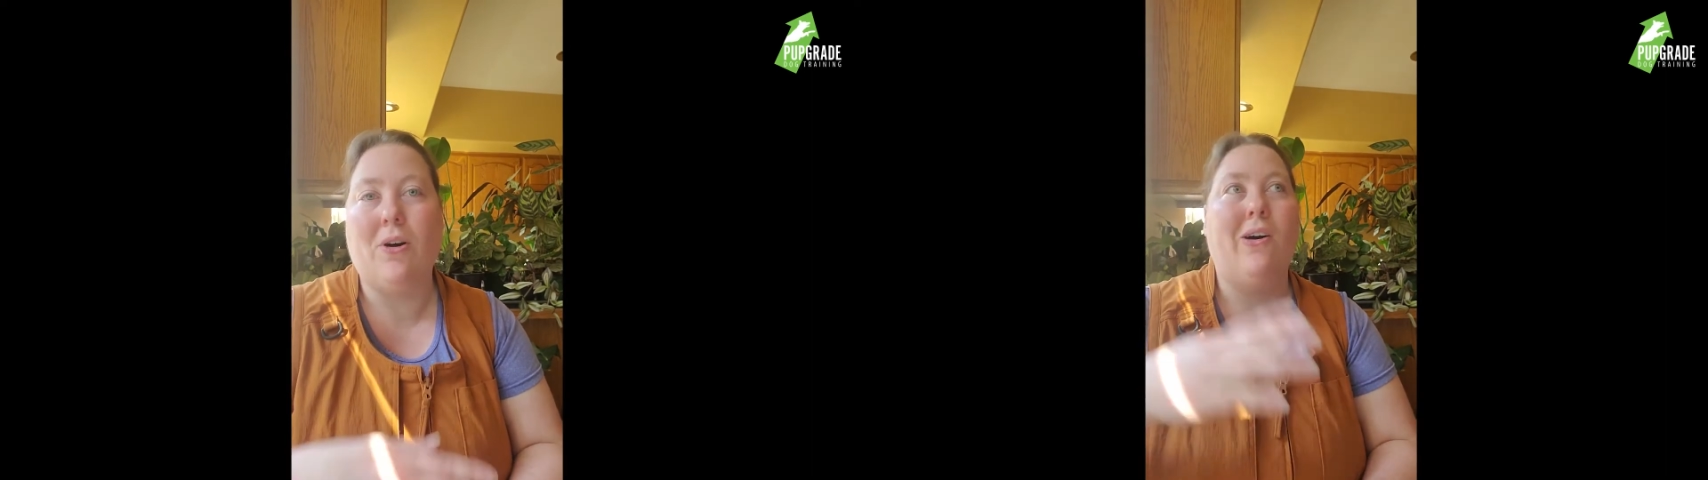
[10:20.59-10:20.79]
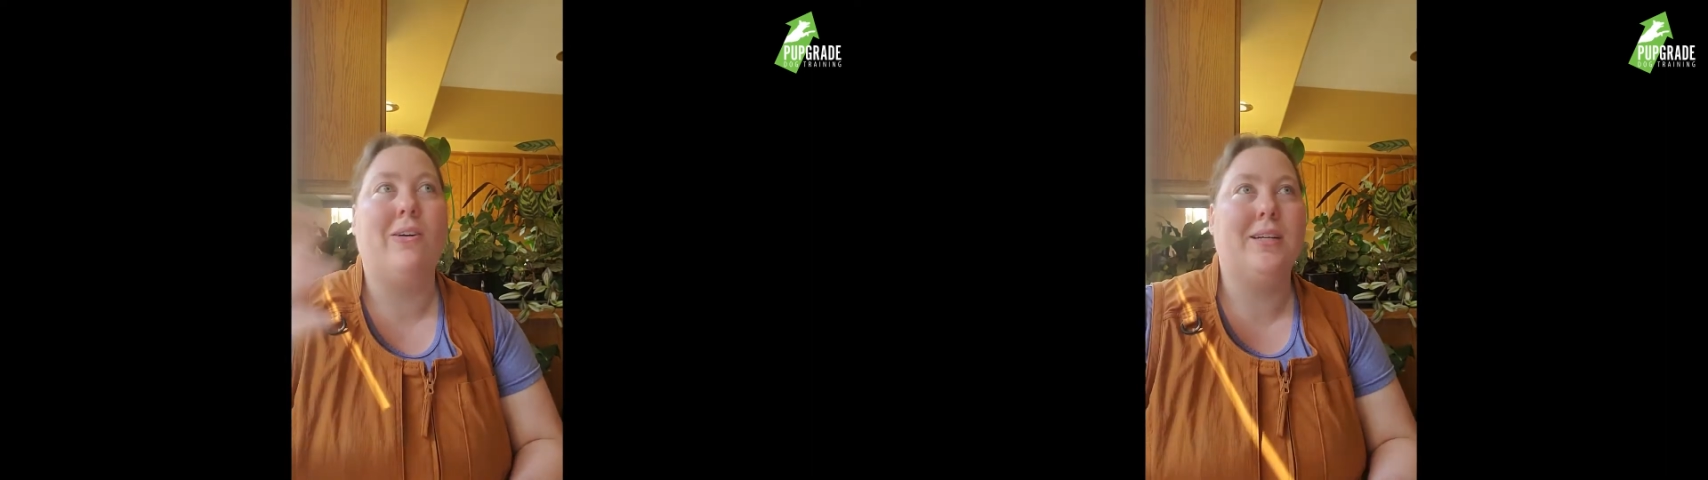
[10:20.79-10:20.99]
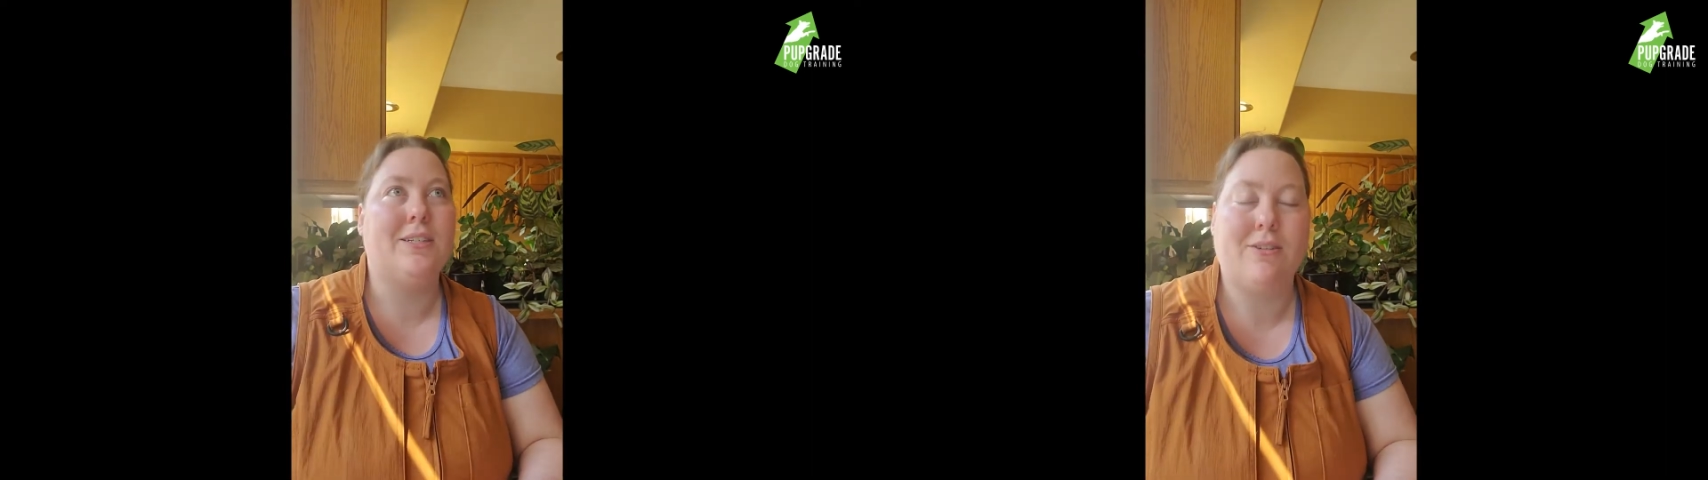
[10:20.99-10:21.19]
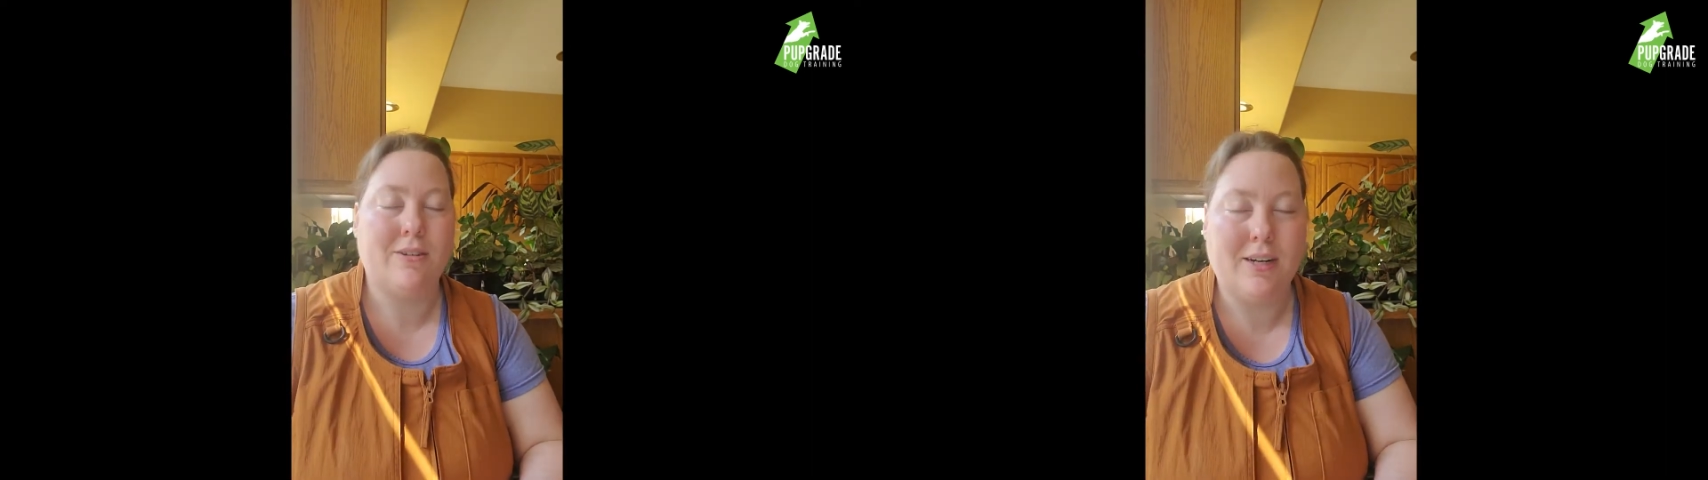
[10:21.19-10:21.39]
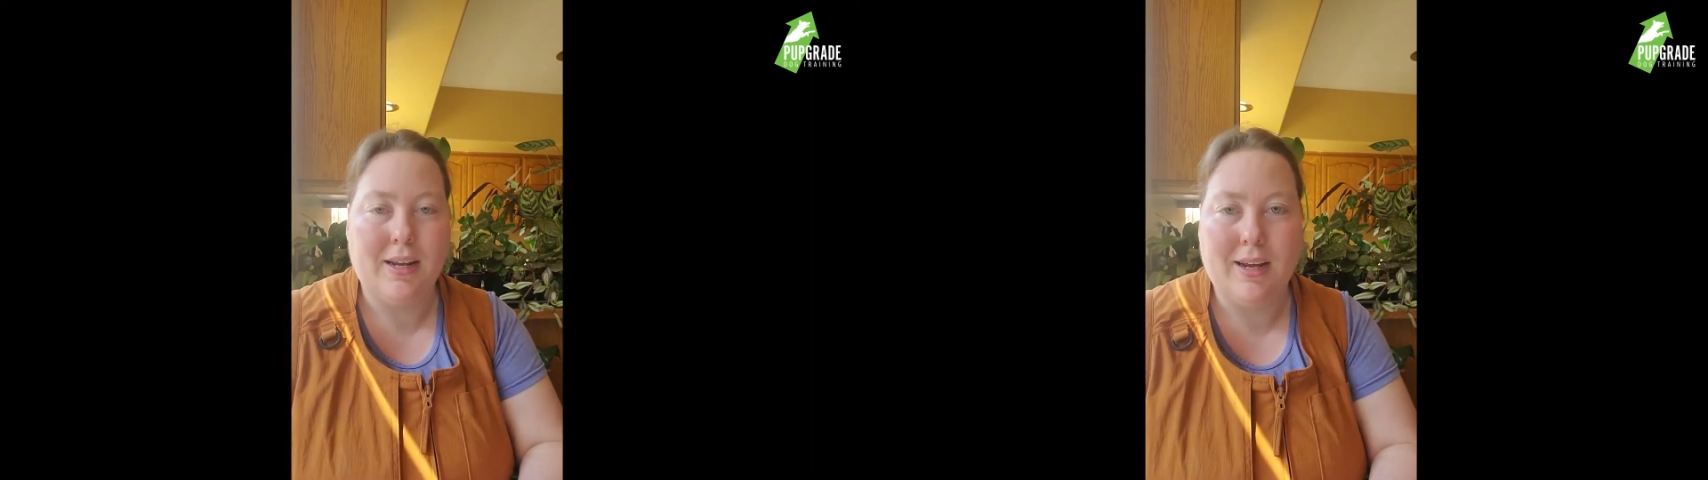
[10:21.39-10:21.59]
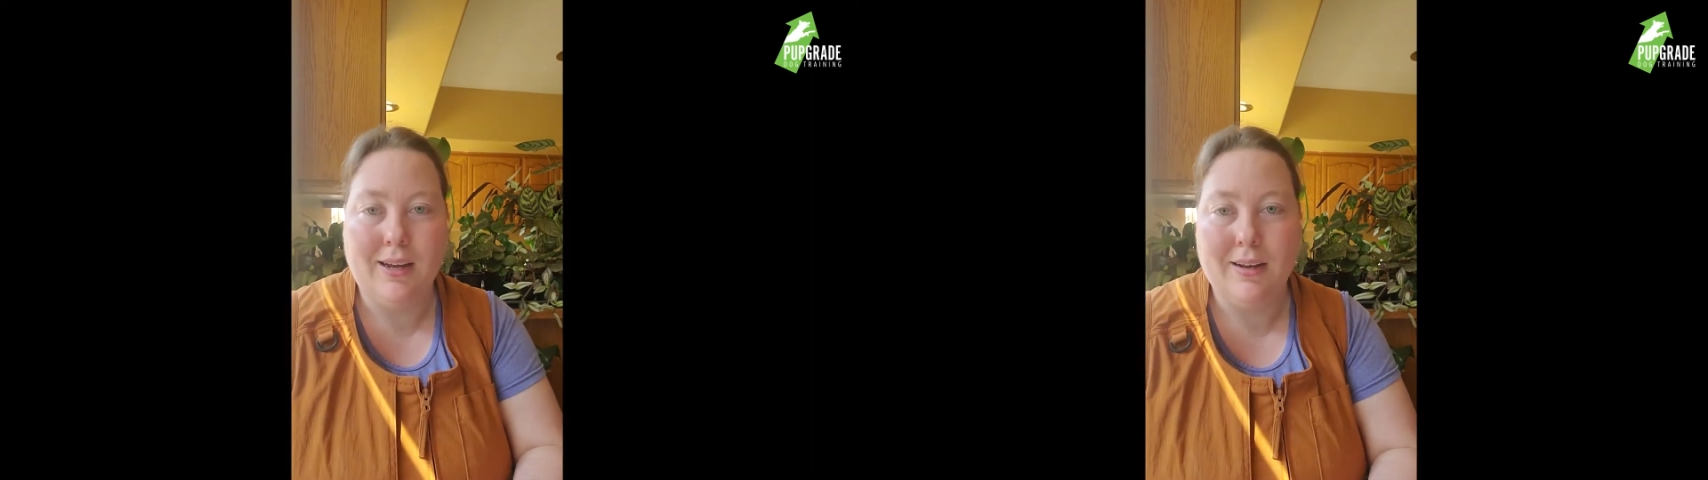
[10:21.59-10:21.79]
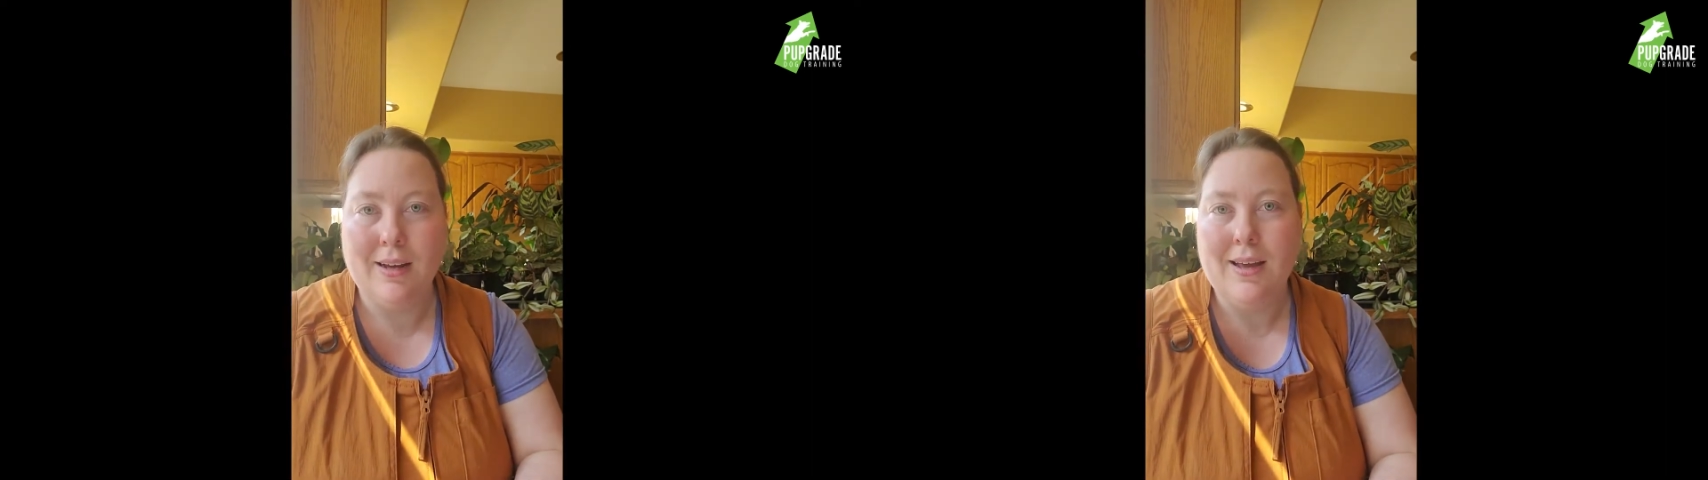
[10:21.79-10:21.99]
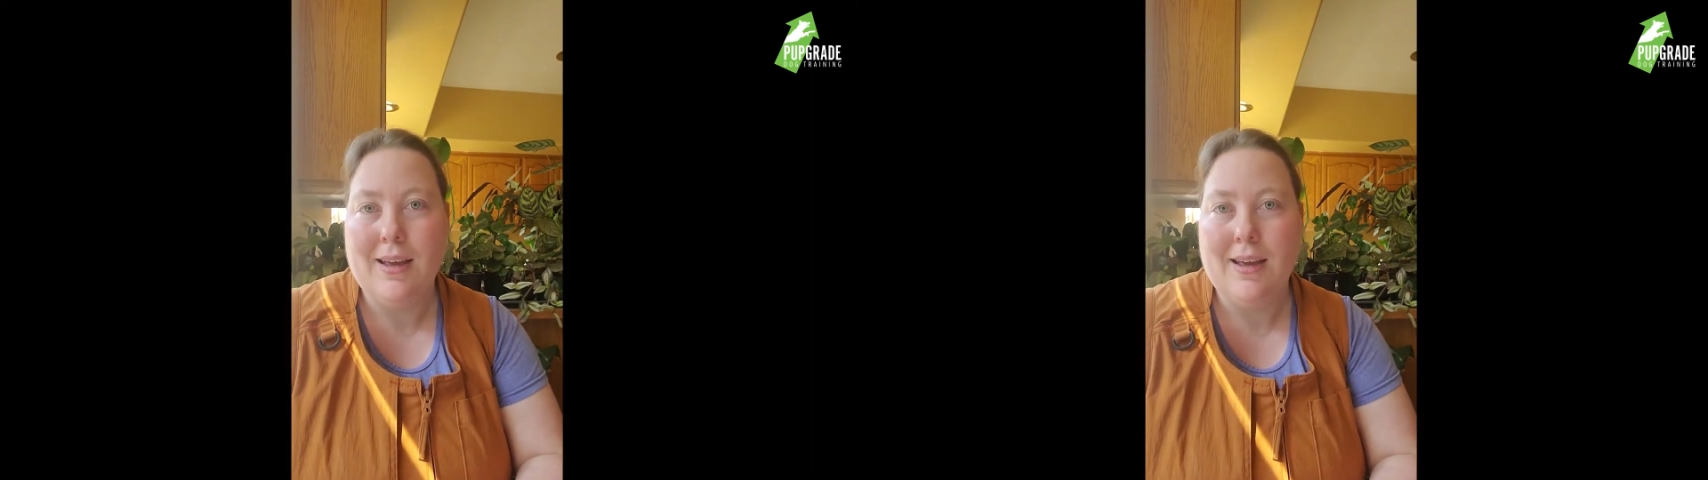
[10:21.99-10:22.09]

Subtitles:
all eternity.